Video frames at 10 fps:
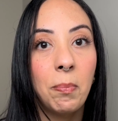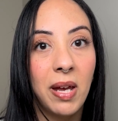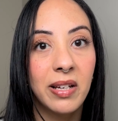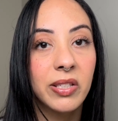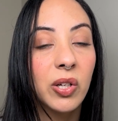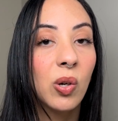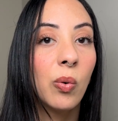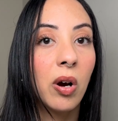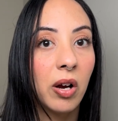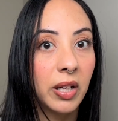makes it go
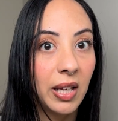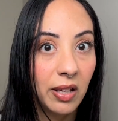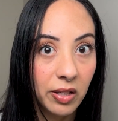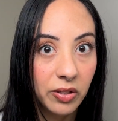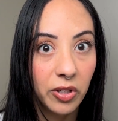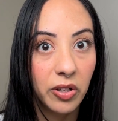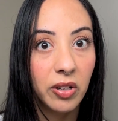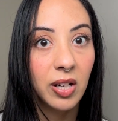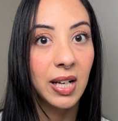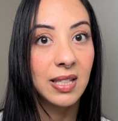on
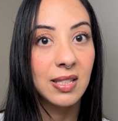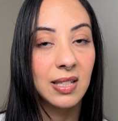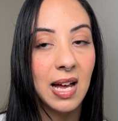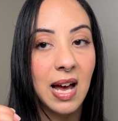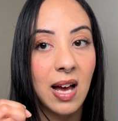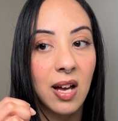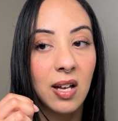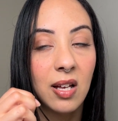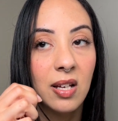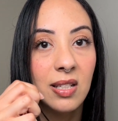easier. It's not
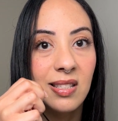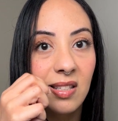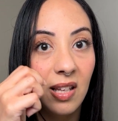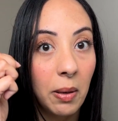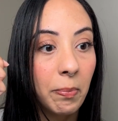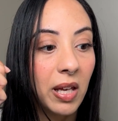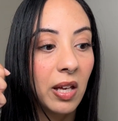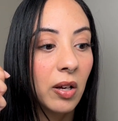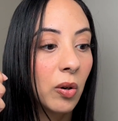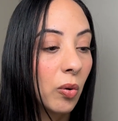
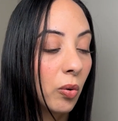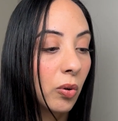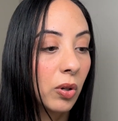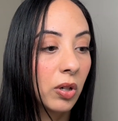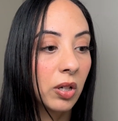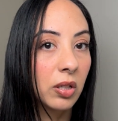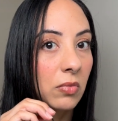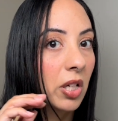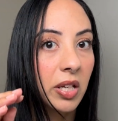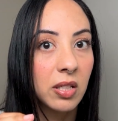skipping or
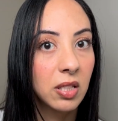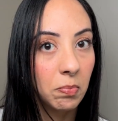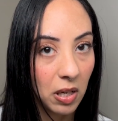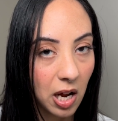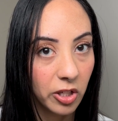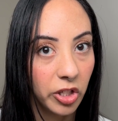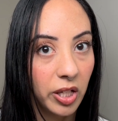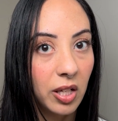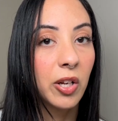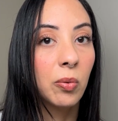looking
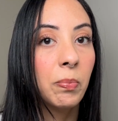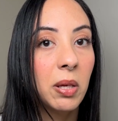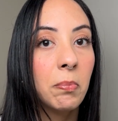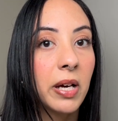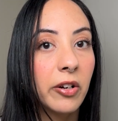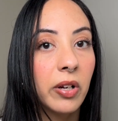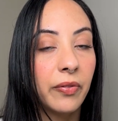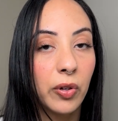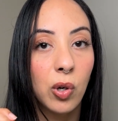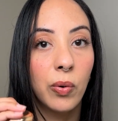splotchy. It'll be better
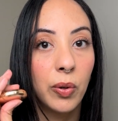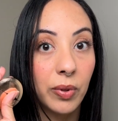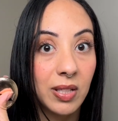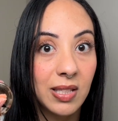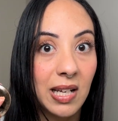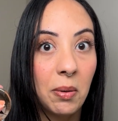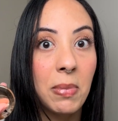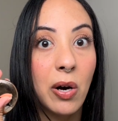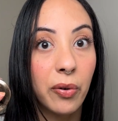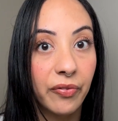if you go in with a setting
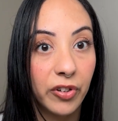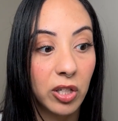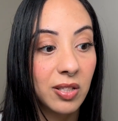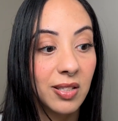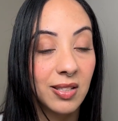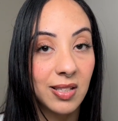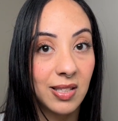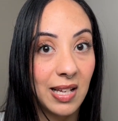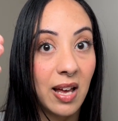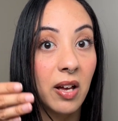powder first to
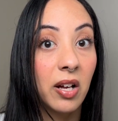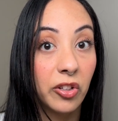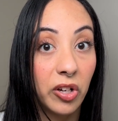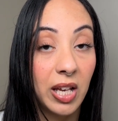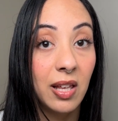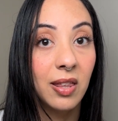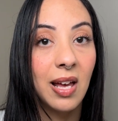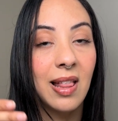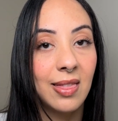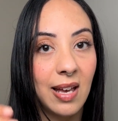set underneath
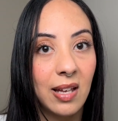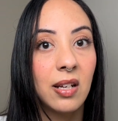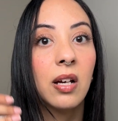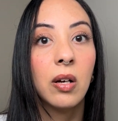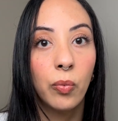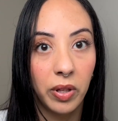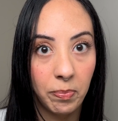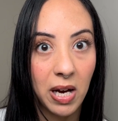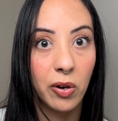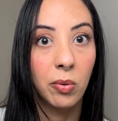and then with
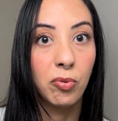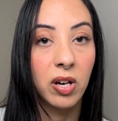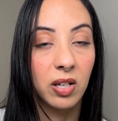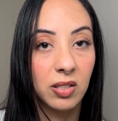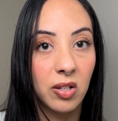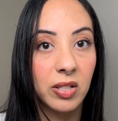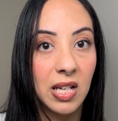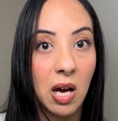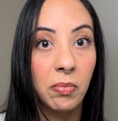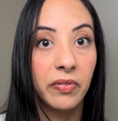powder products on
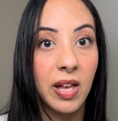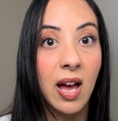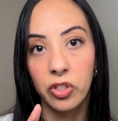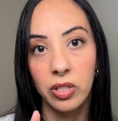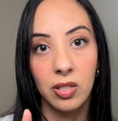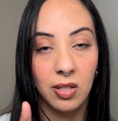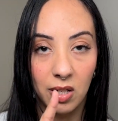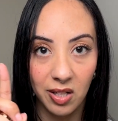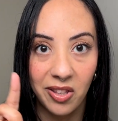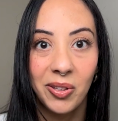top of that. Just
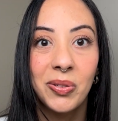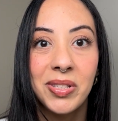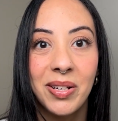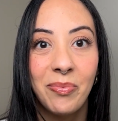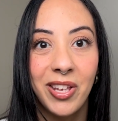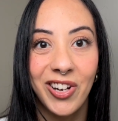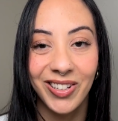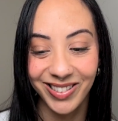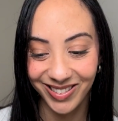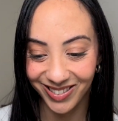another little tip there.
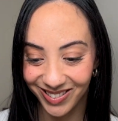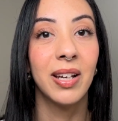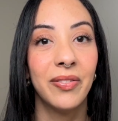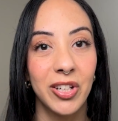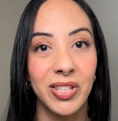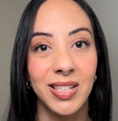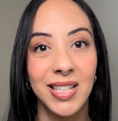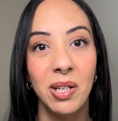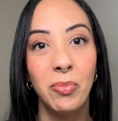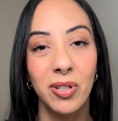If there's a
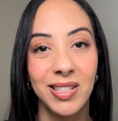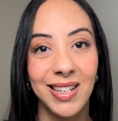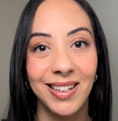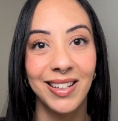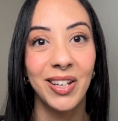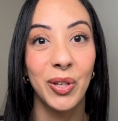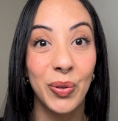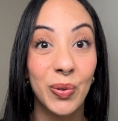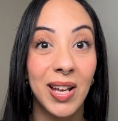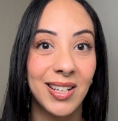tip or technique
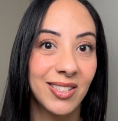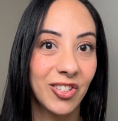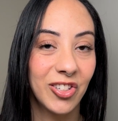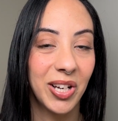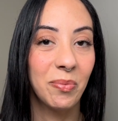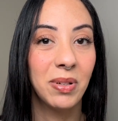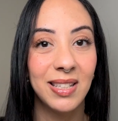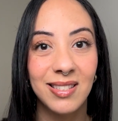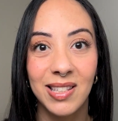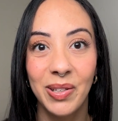you'd like to share,
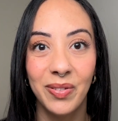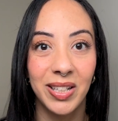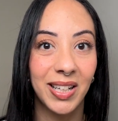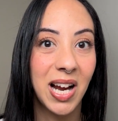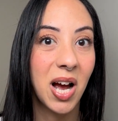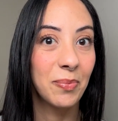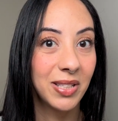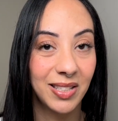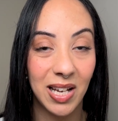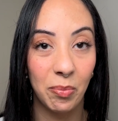please leave it in the
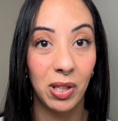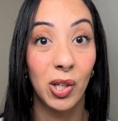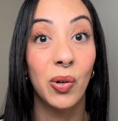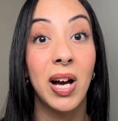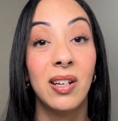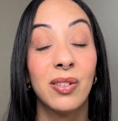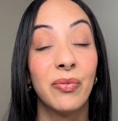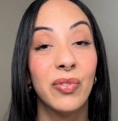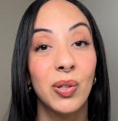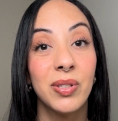comments down below. I look
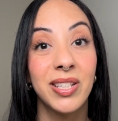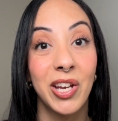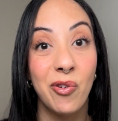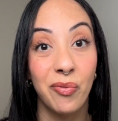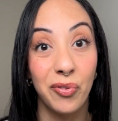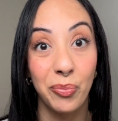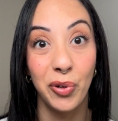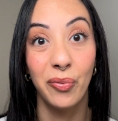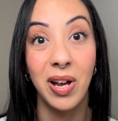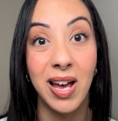forward to hearing from
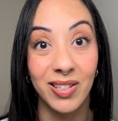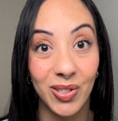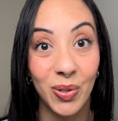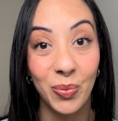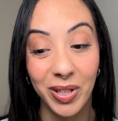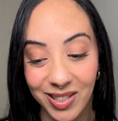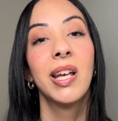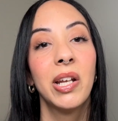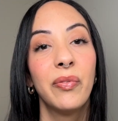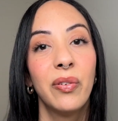you as always.
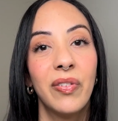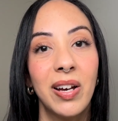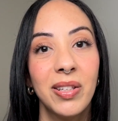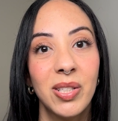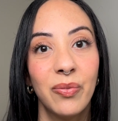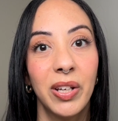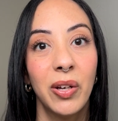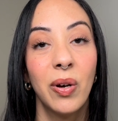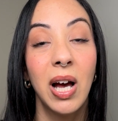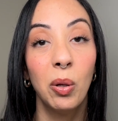And if you found this
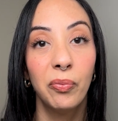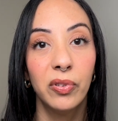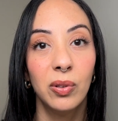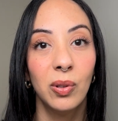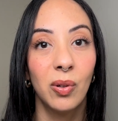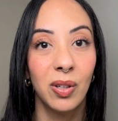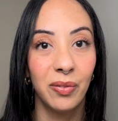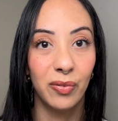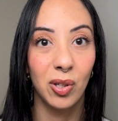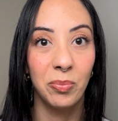video helpful or
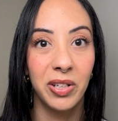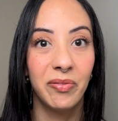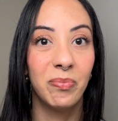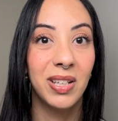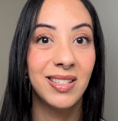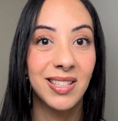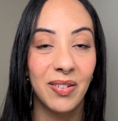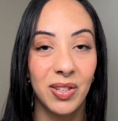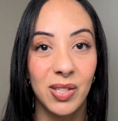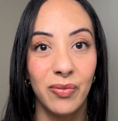informative, please
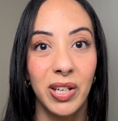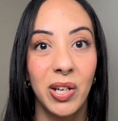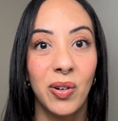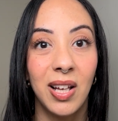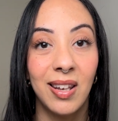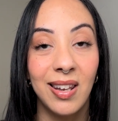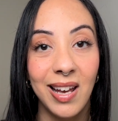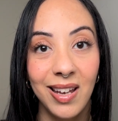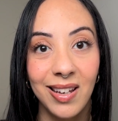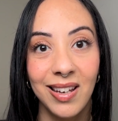give this video a
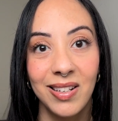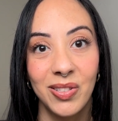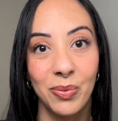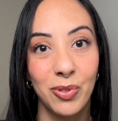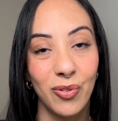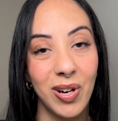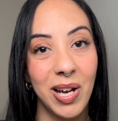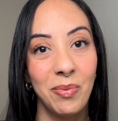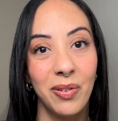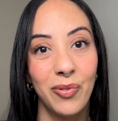like and
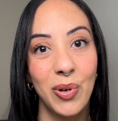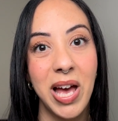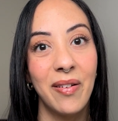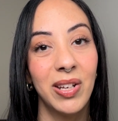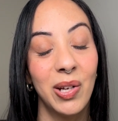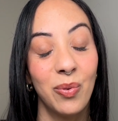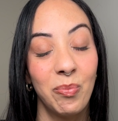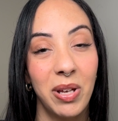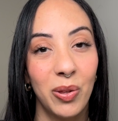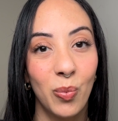subscribe if you haven't. It would
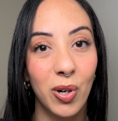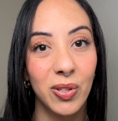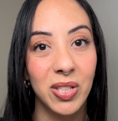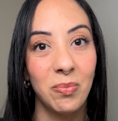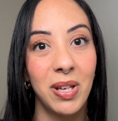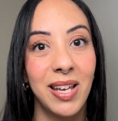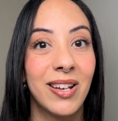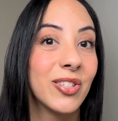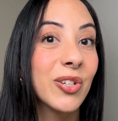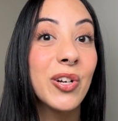mean the world to me.
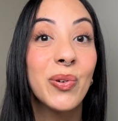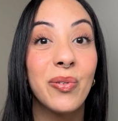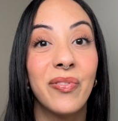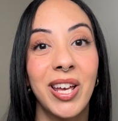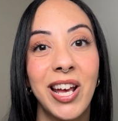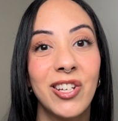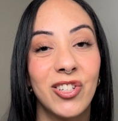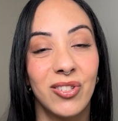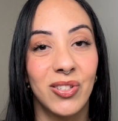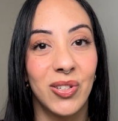And turn on
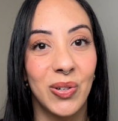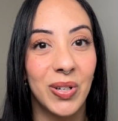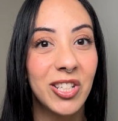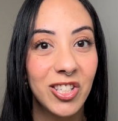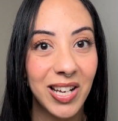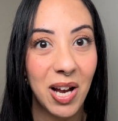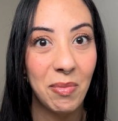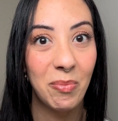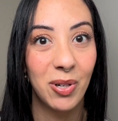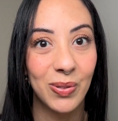notifications to know each time
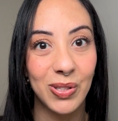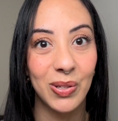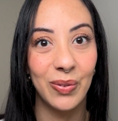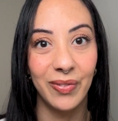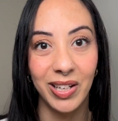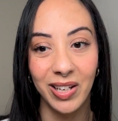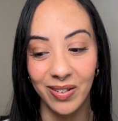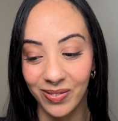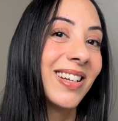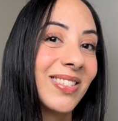I post a new
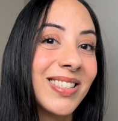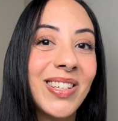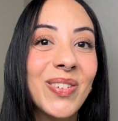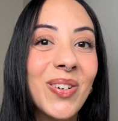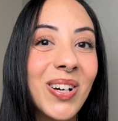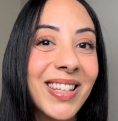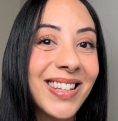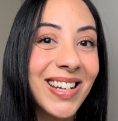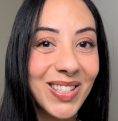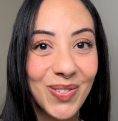video. And I'll see you all in the
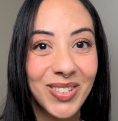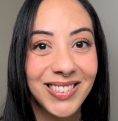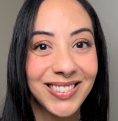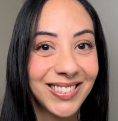next one.